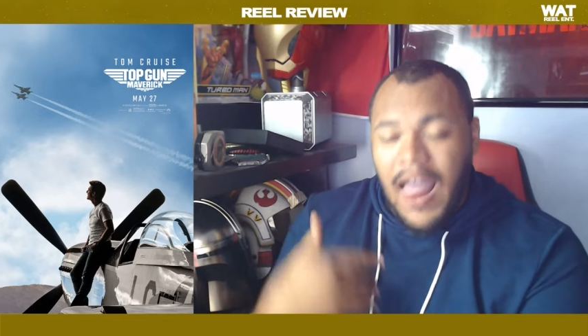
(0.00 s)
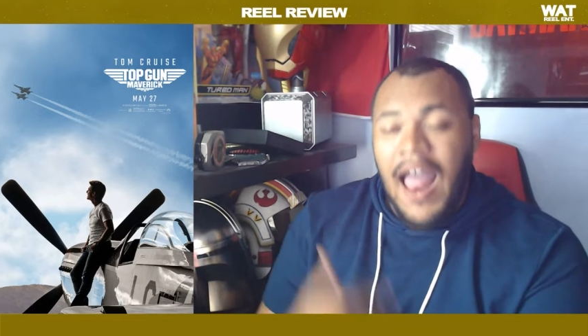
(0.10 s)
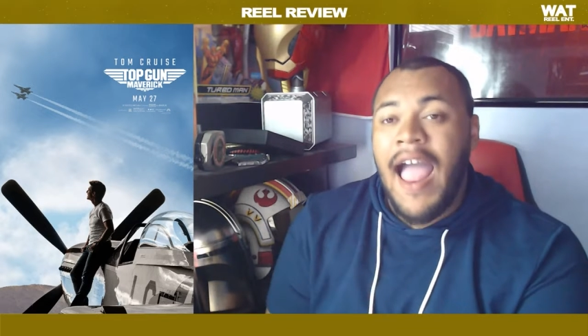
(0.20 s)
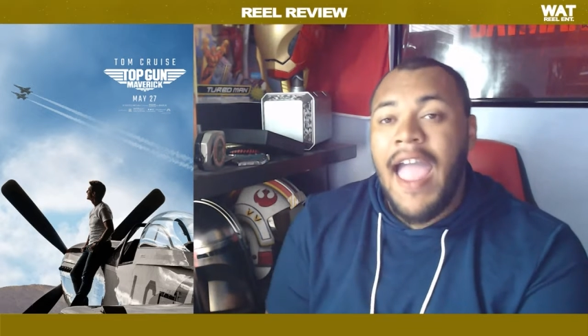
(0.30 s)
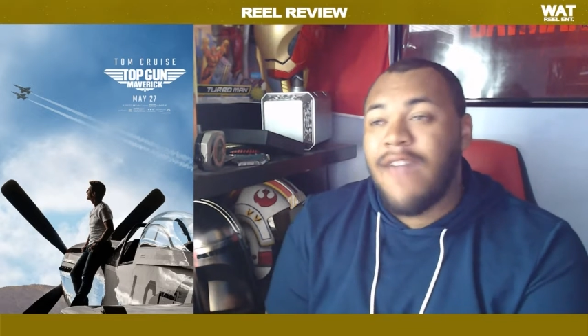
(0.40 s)

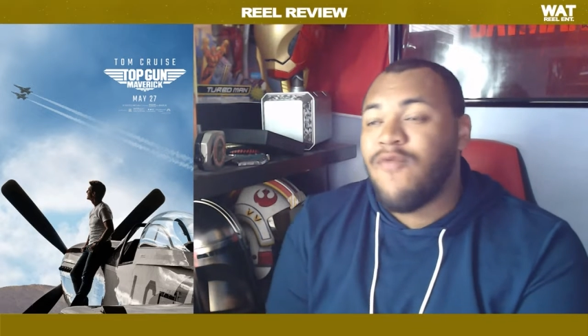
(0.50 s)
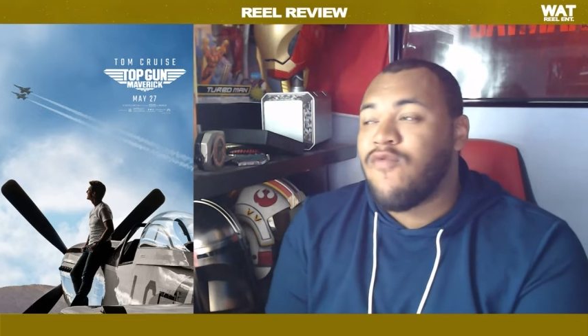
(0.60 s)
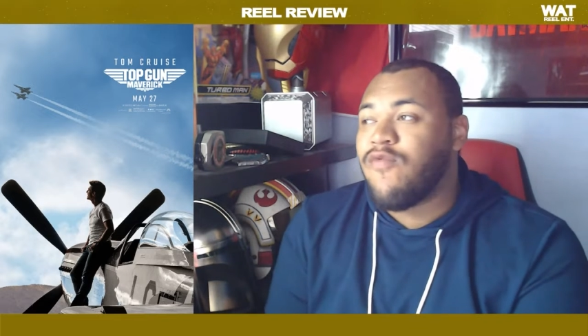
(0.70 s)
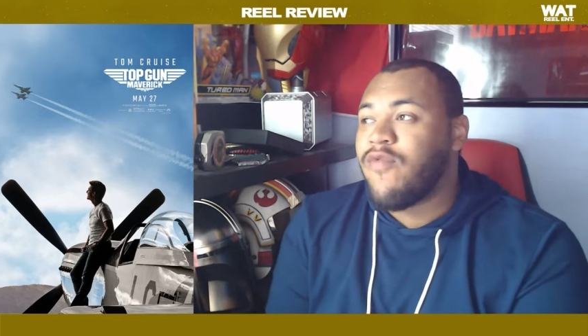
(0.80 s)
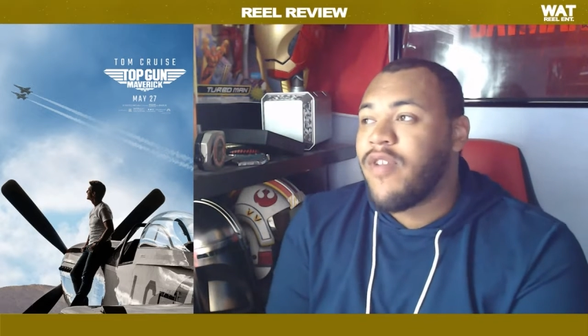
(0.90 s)
I
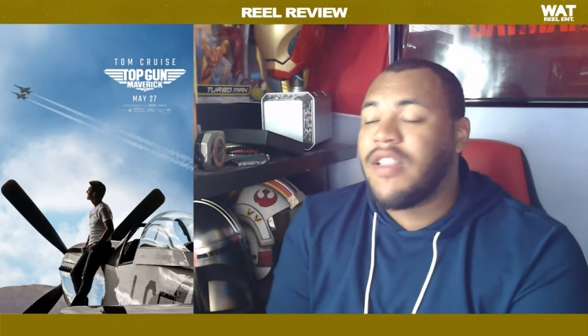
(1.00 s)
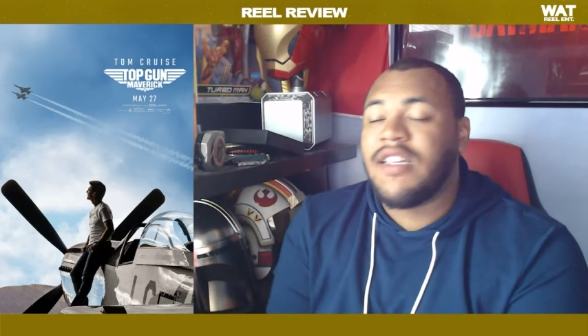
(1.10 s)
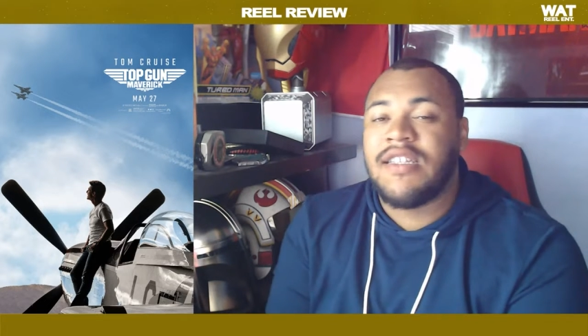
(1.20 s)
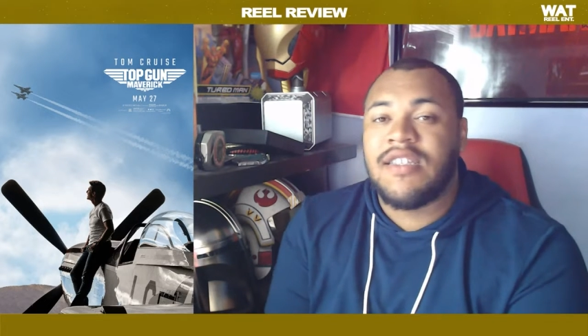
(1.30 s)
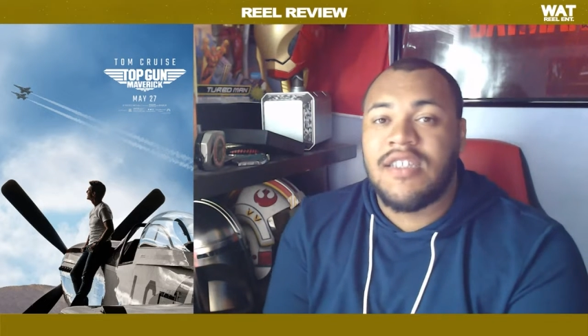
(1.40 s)

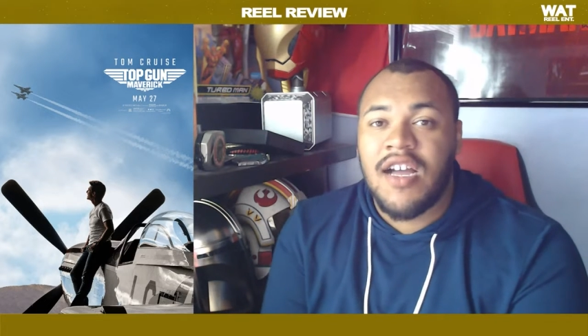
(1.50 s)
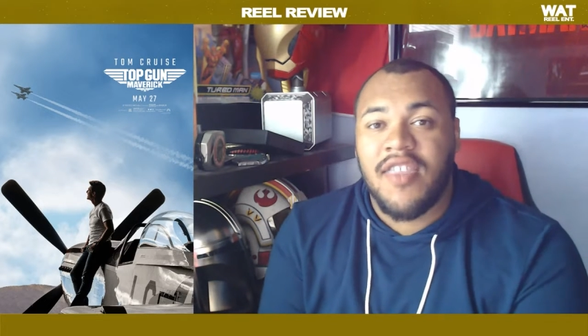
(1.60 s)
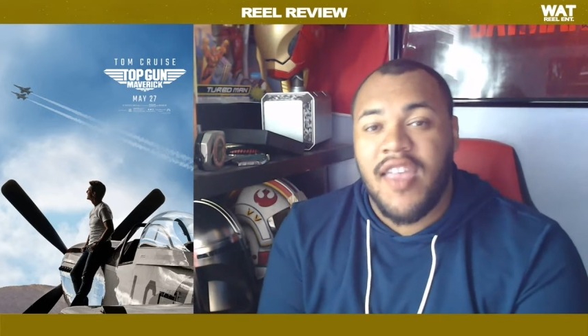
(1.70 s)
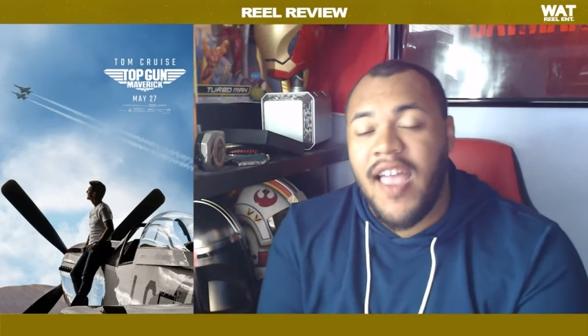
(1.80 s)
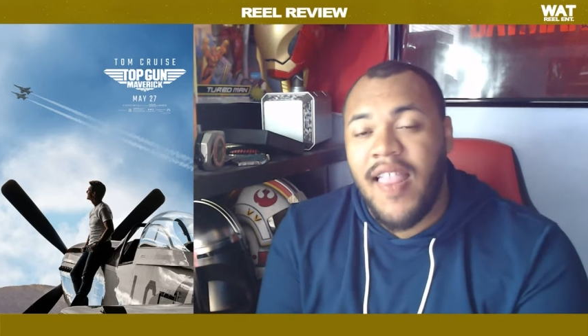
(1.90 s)
really
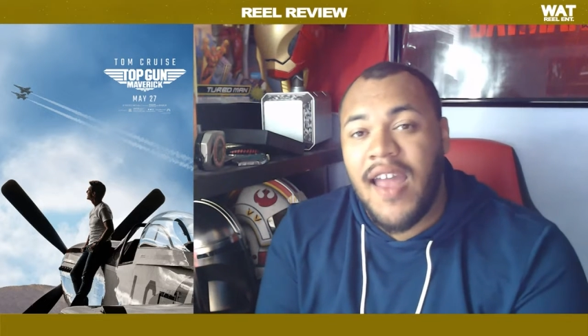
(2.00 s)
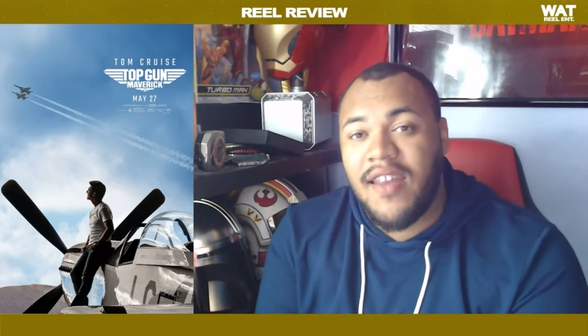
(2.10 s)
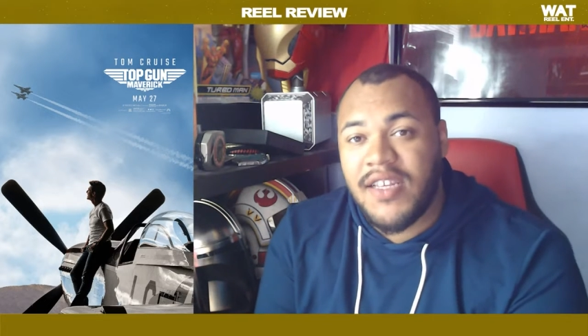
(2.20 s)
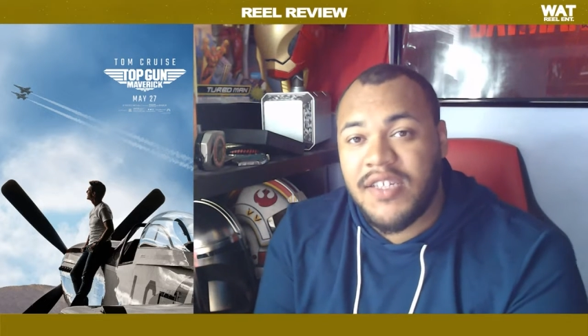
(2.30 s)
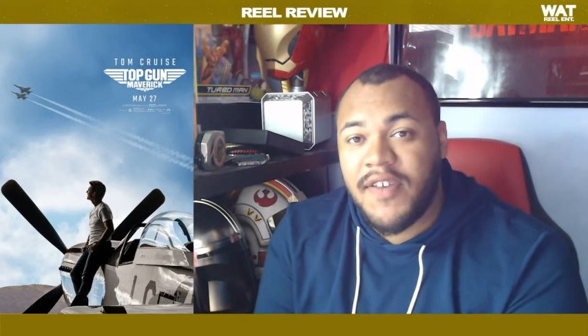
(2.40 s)
dug the hell out
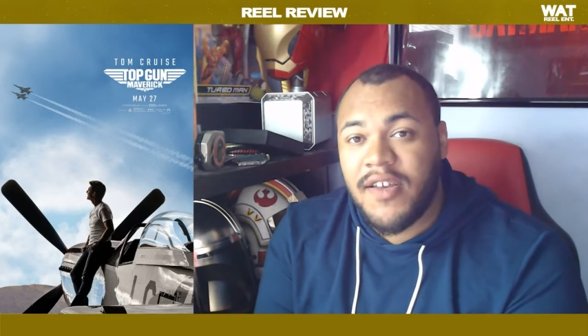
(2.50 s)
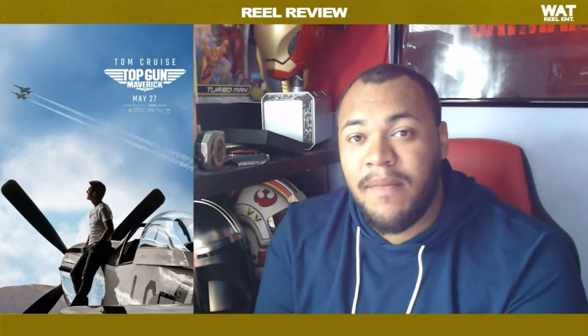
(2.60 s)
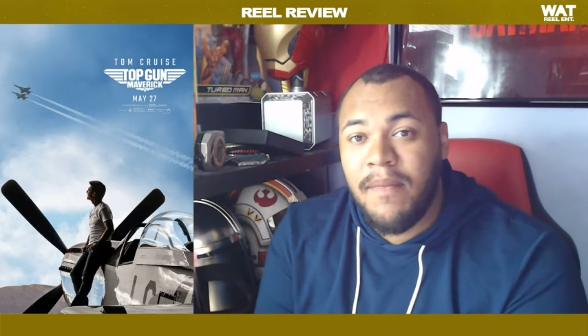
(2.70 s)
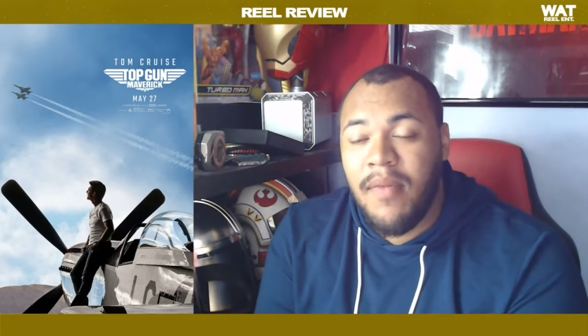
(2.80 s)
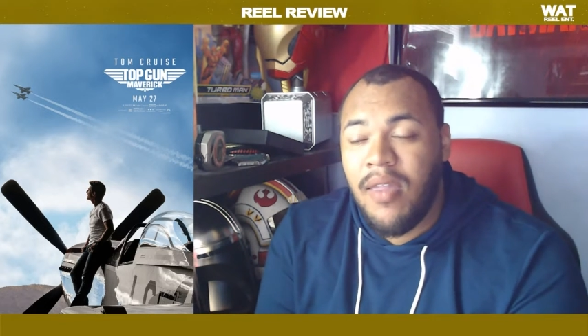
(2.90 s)
of this film.